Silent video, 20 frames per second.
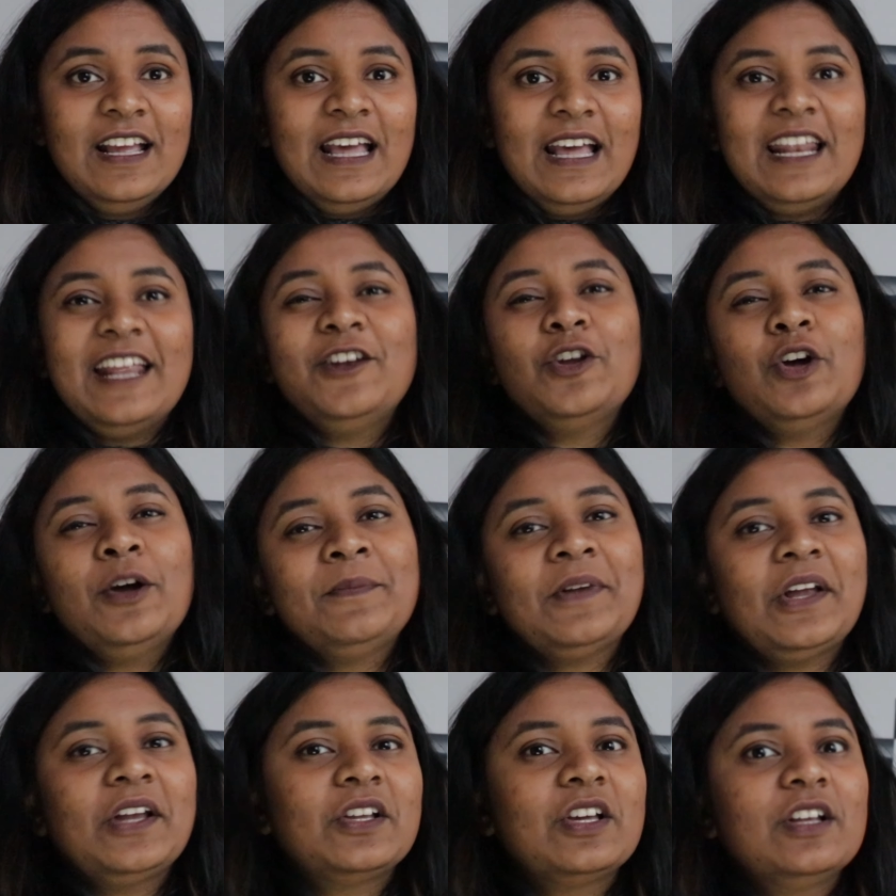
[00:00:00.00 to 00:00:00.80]
and I know
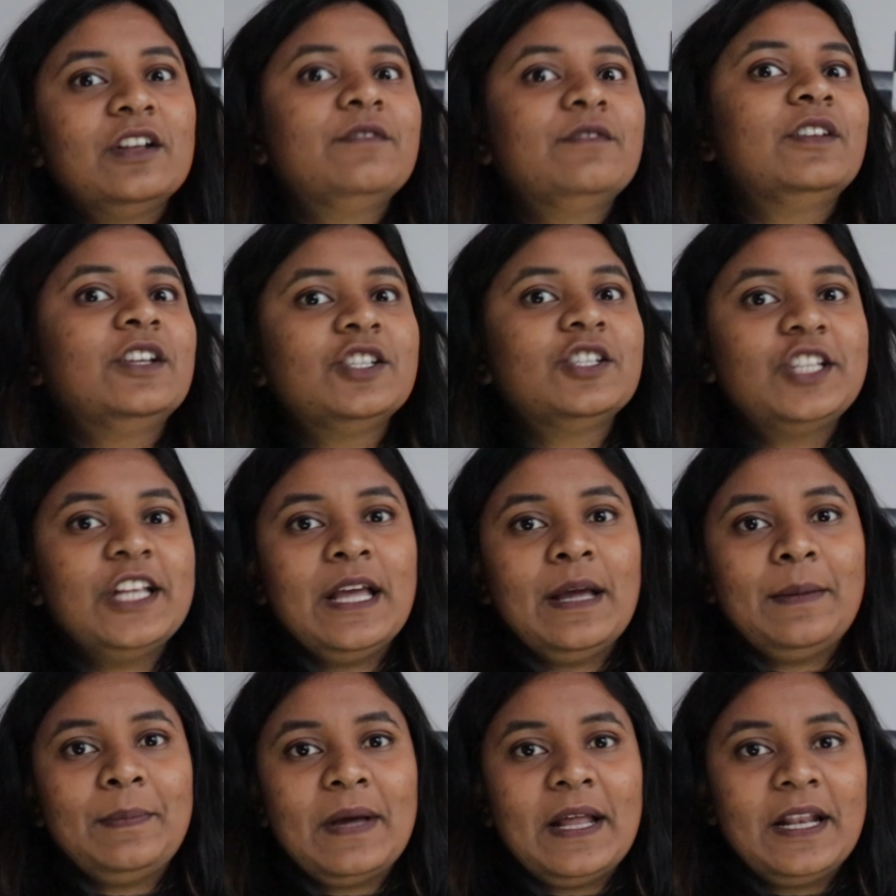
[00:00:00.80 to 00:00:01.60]
I'm not going to finish the
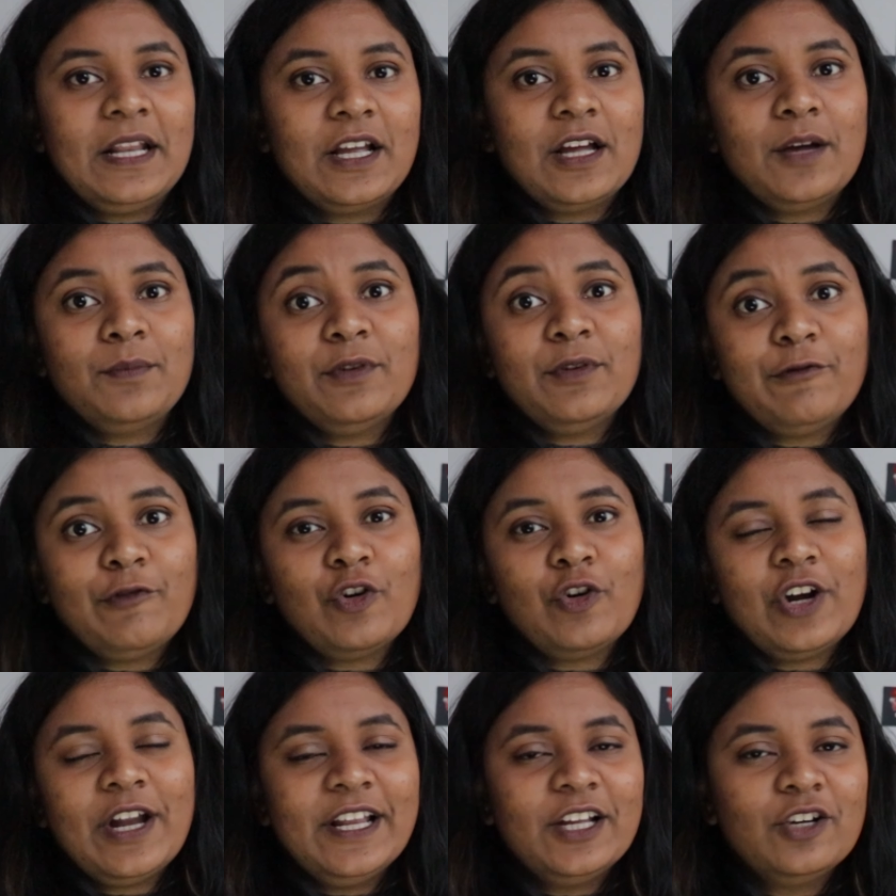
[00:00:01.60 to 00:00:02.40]
Hepatica
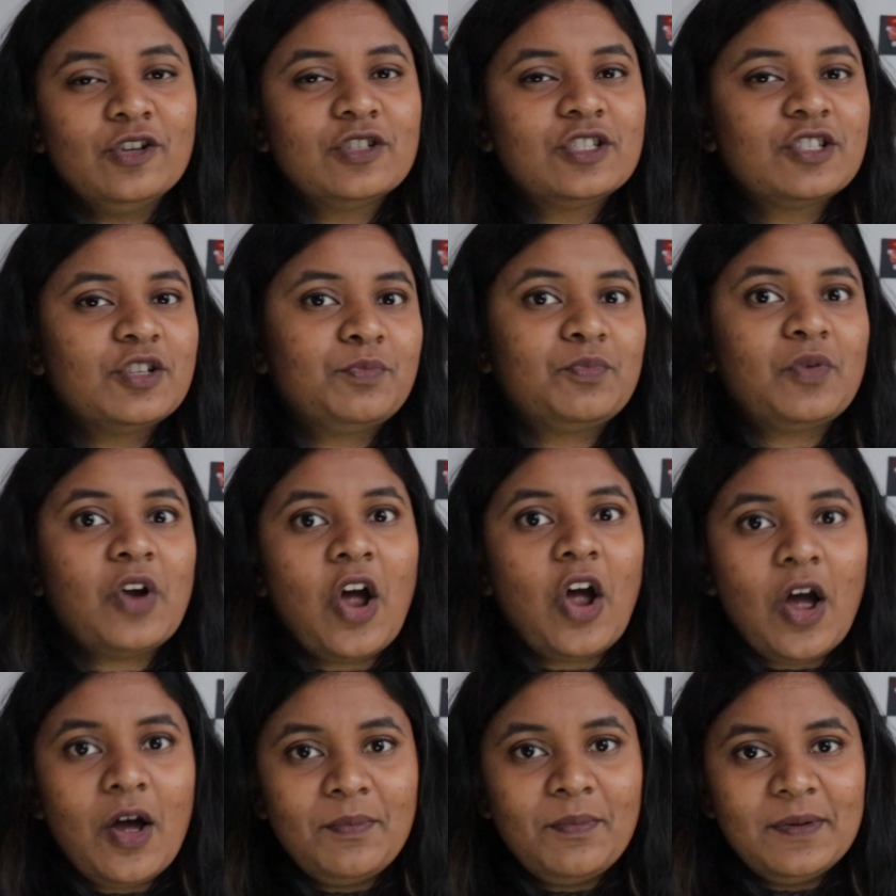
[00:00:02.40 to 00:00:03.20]
before I go, so
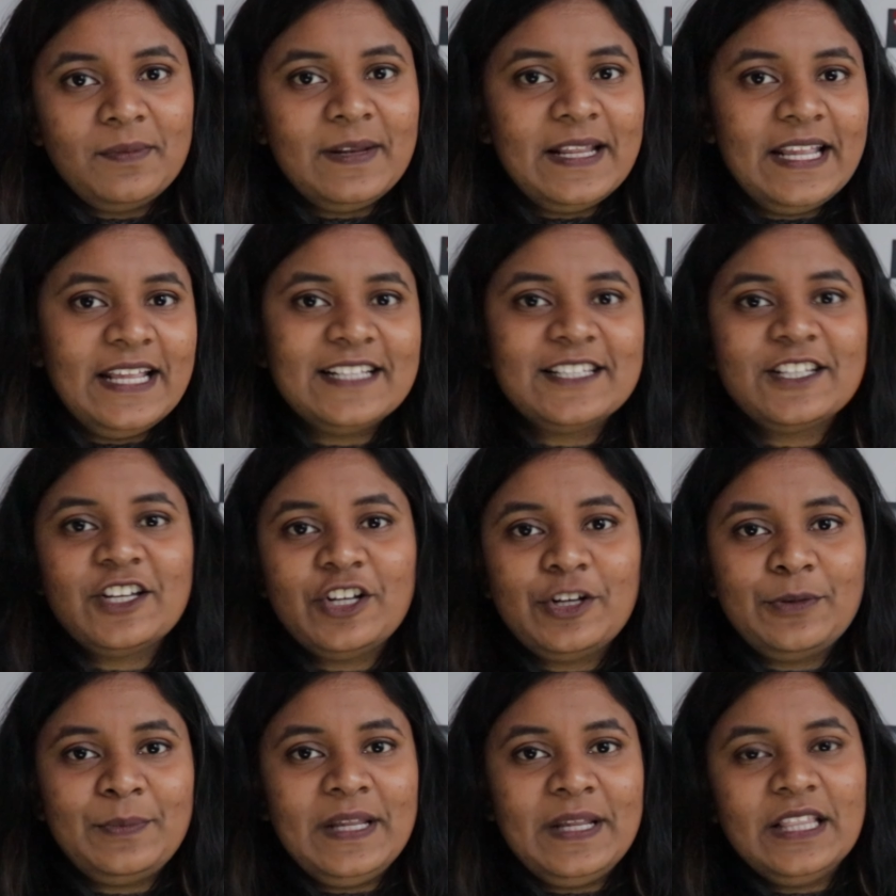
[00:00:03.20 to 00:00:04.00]
probably it's
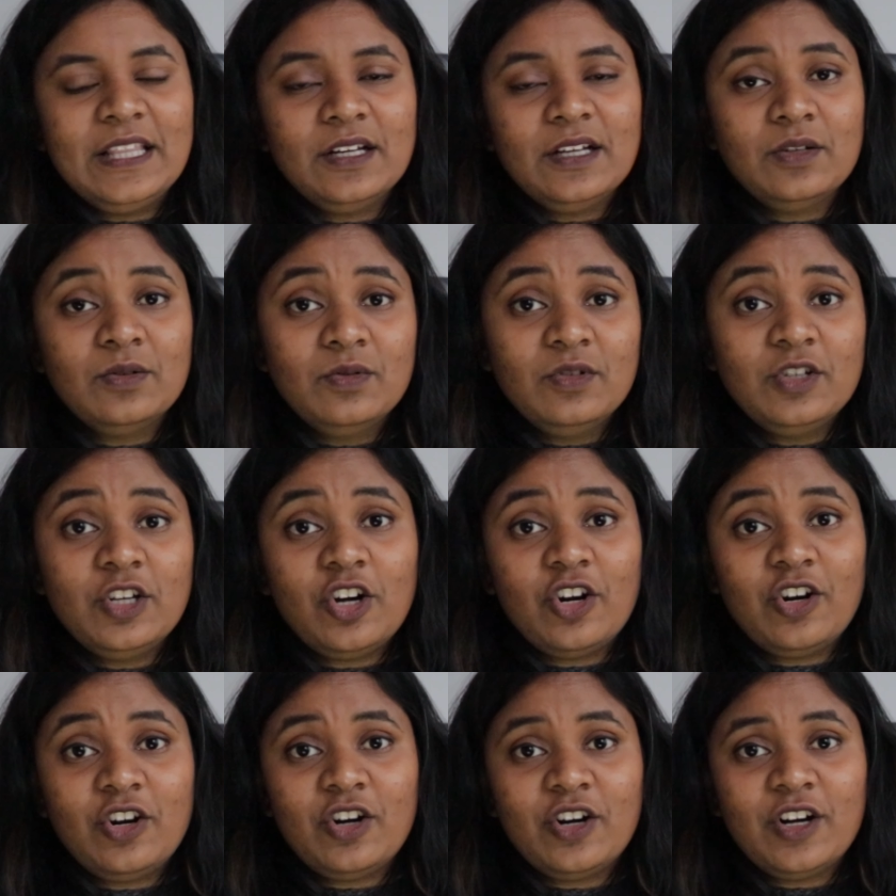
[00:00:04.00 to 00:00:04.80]
going to be the Eun
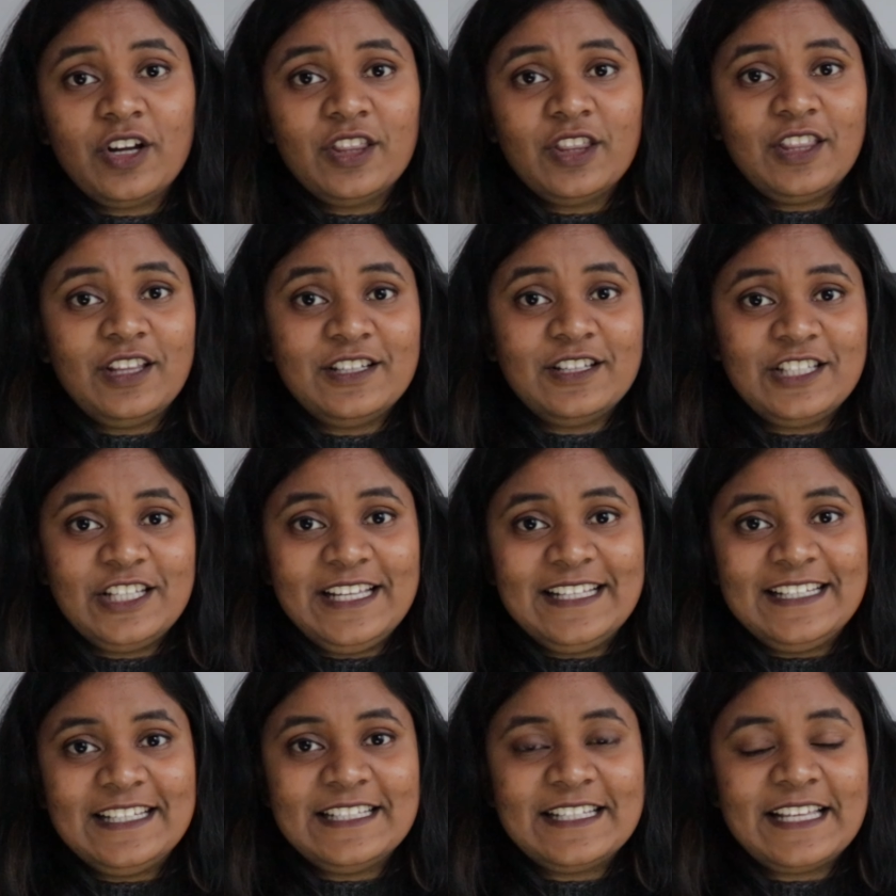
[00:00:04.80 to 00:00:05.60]
or the
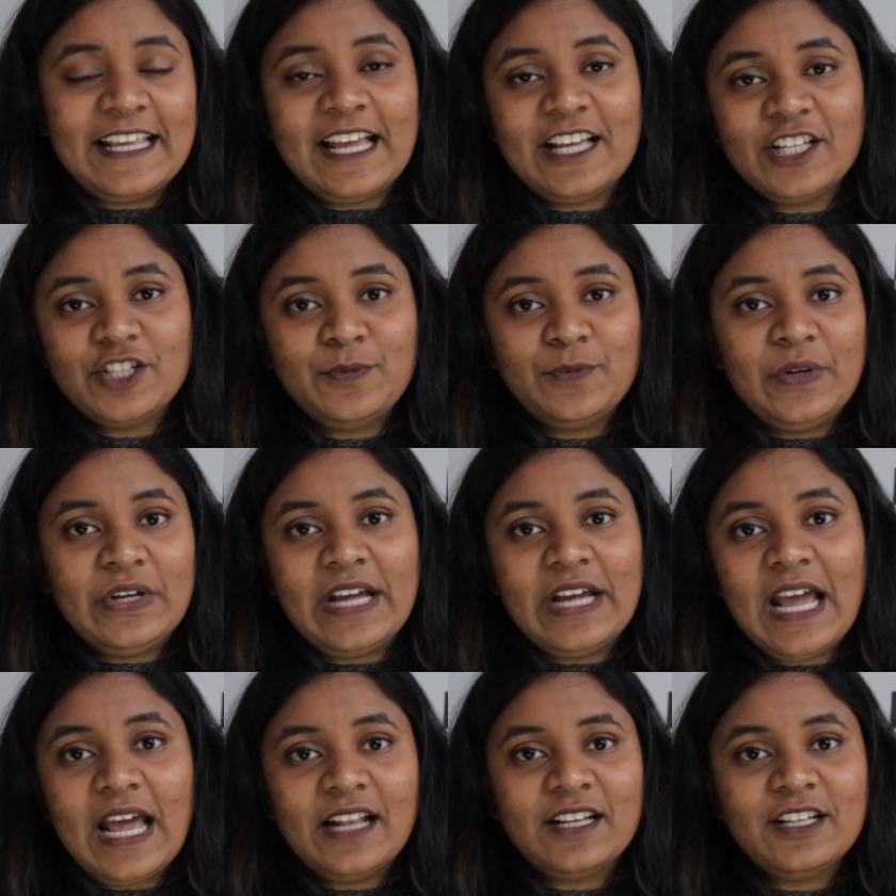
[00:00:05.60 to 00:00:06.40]
Jason's cashmere
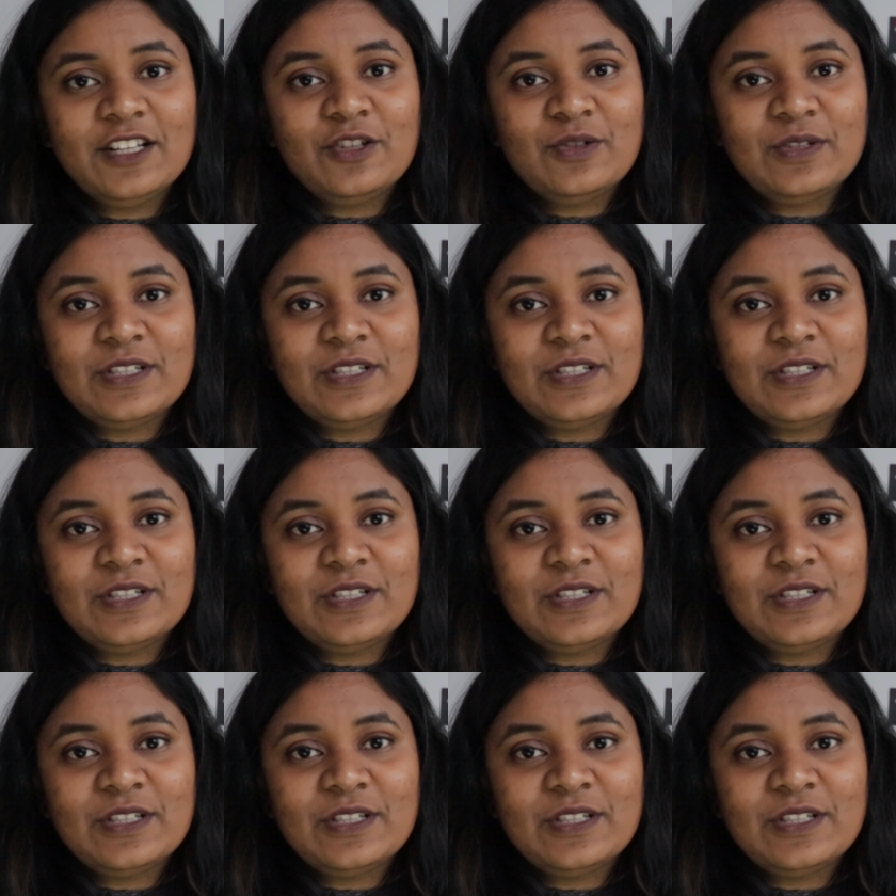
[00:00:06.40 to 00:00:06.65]
hat.